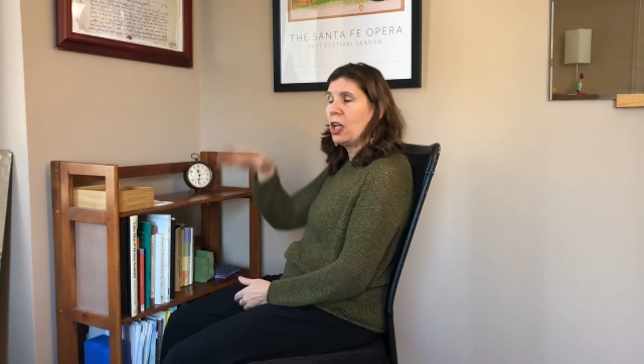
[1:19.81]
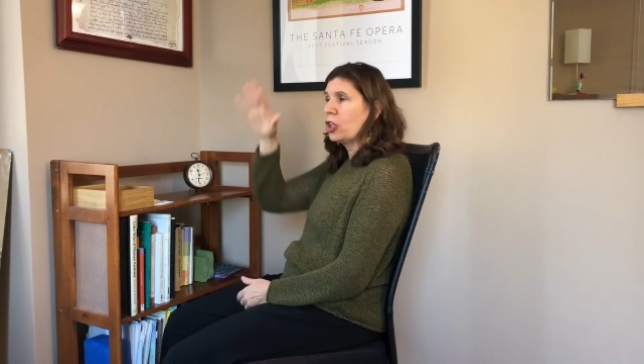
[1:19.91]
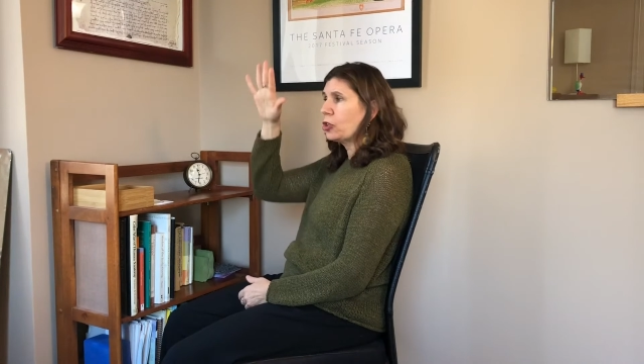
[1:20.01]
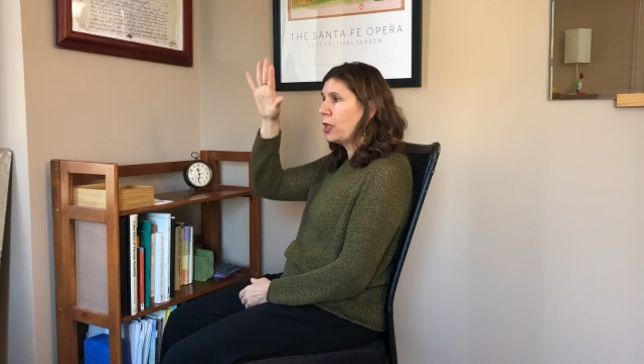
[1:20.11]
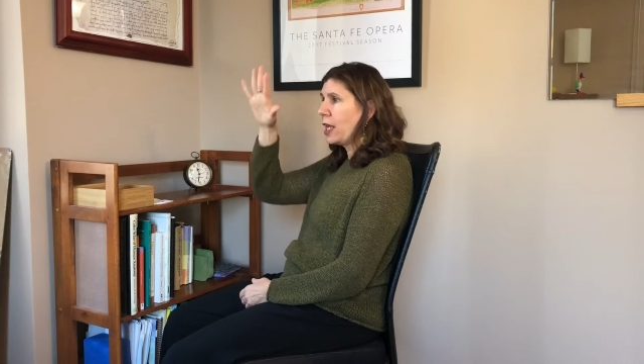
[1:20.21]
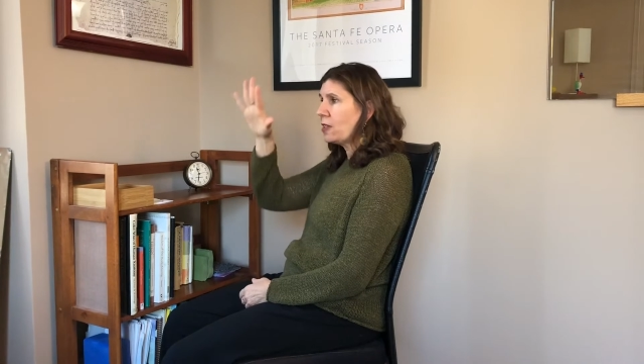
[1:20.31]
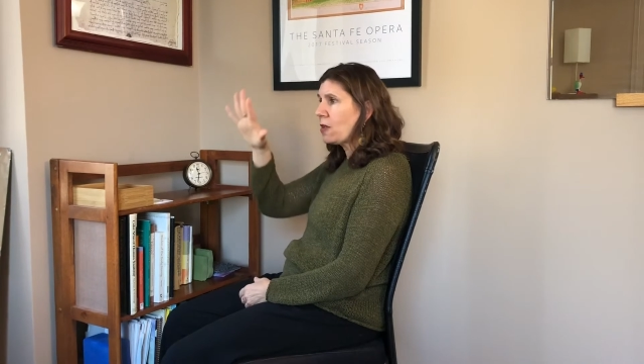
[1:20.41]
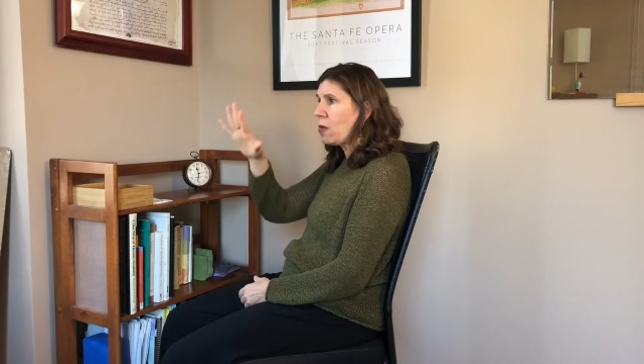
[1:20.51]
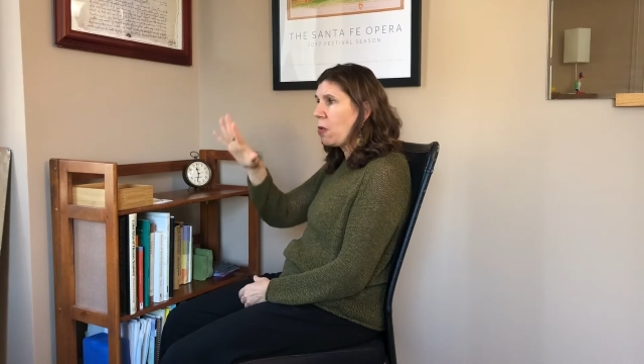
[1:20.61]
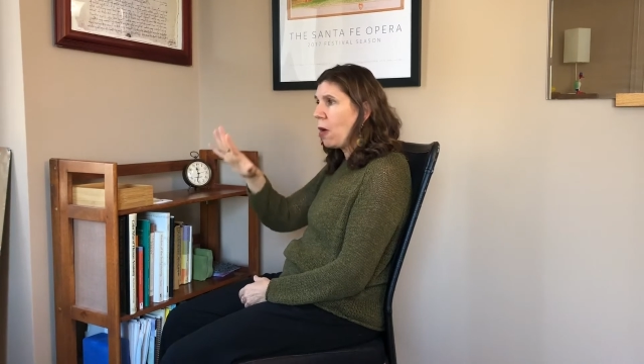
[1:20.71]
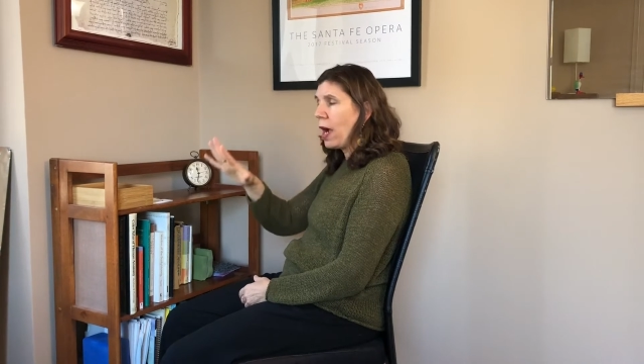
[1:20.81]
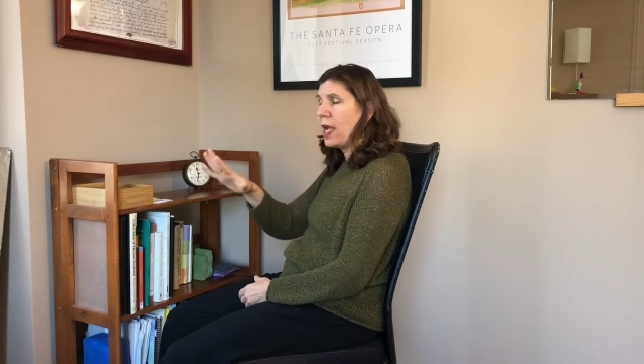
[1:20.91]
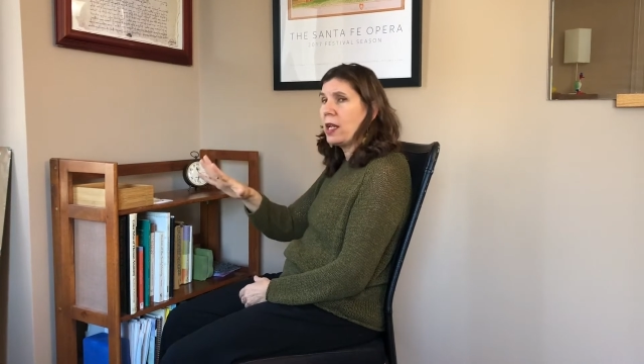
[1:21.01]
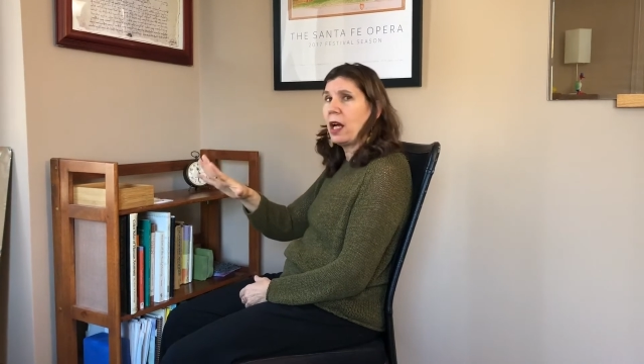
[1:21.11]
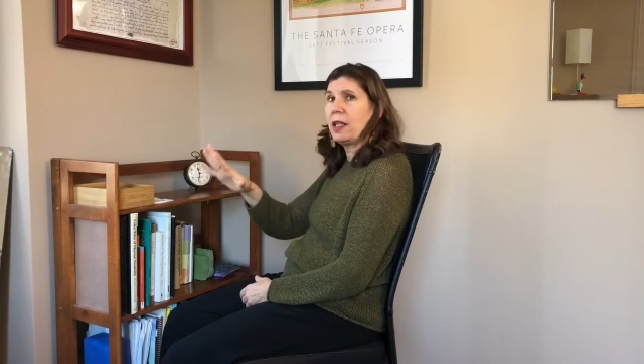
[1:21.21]
creates
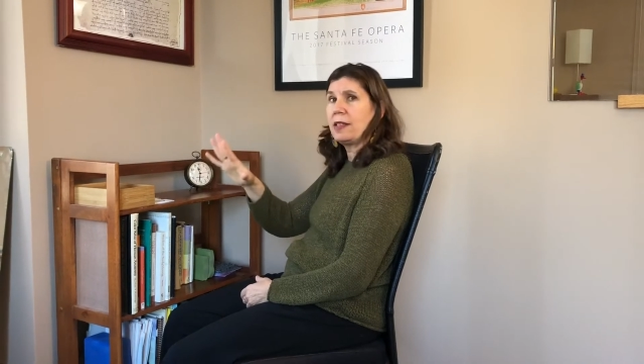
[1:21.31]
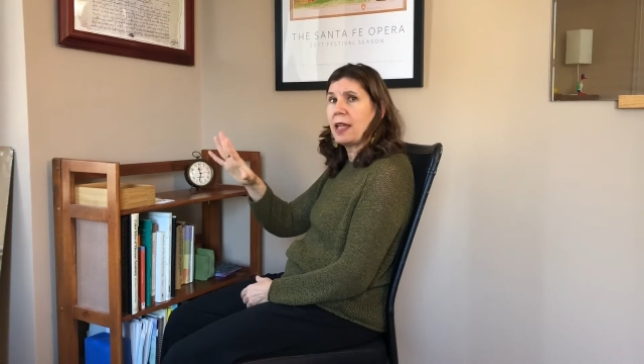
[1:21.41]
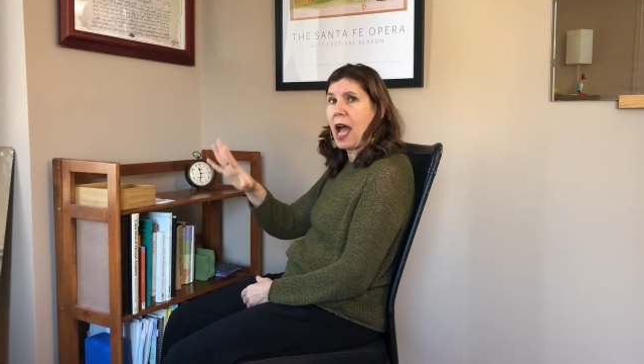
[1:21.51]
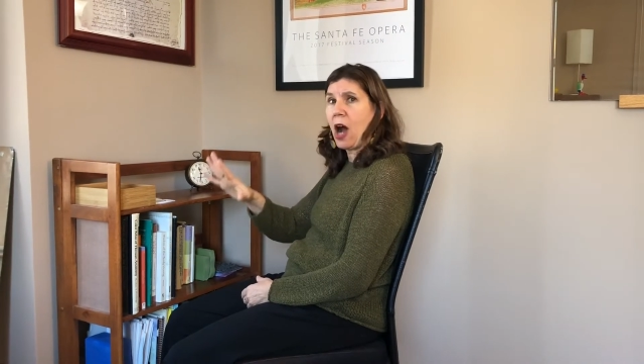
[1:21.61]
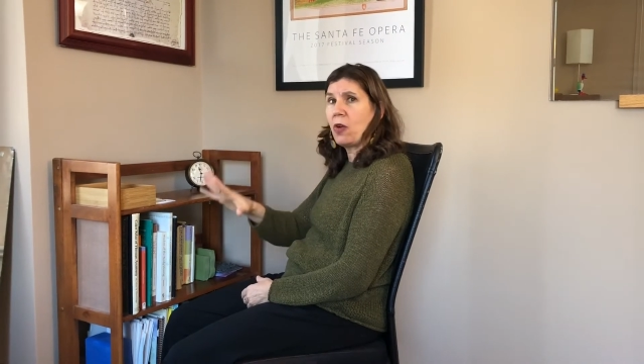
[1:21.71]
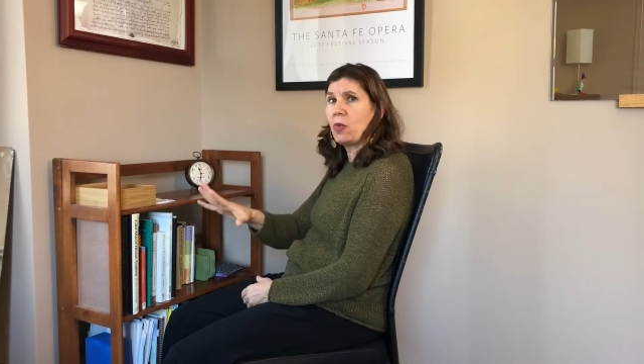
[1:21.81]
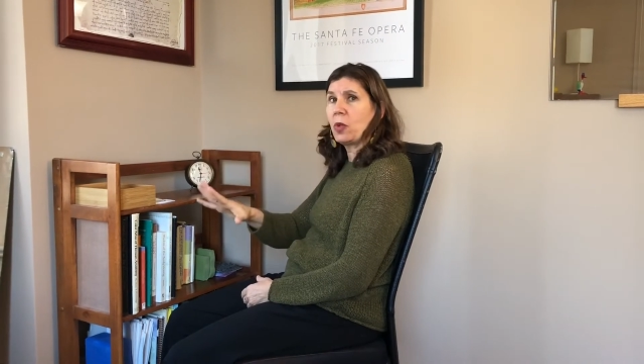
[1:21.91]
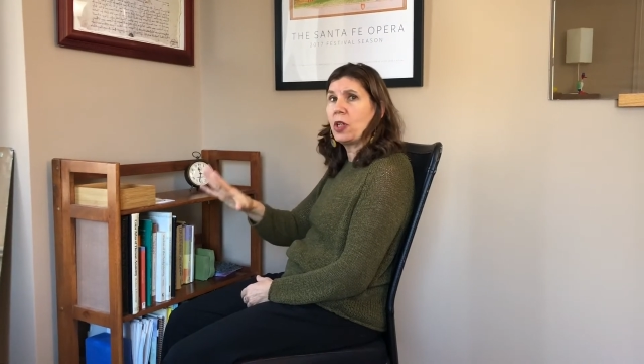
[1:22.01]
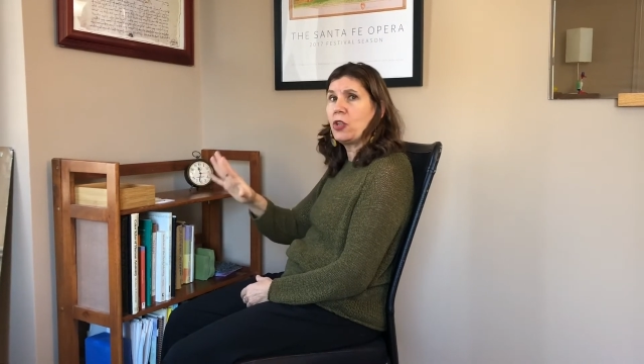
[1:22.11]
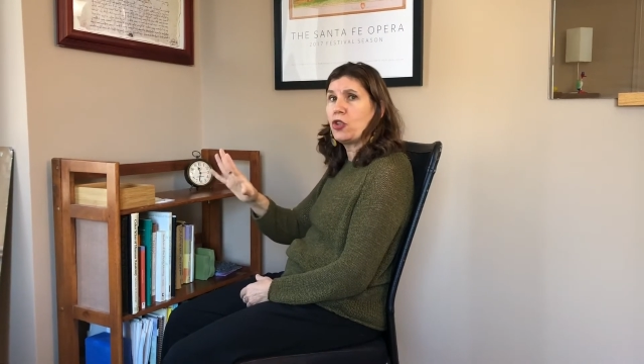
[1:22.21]
quite a downward